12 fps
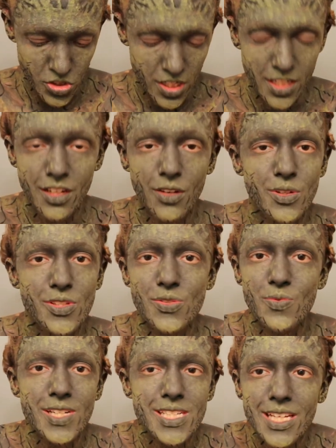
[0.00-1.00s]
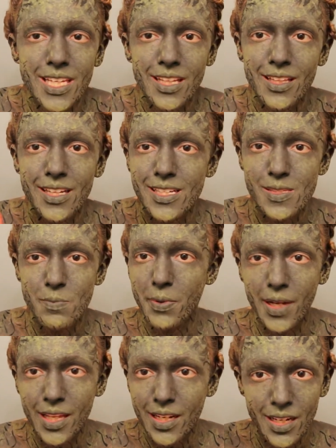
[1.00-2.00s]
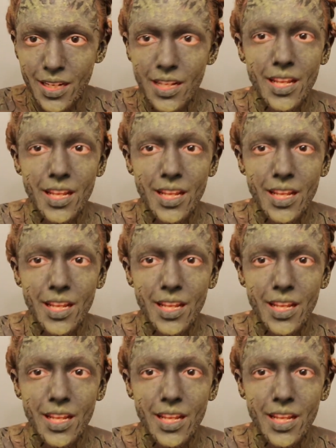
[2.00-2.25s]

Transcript: which I know is ridiculous, but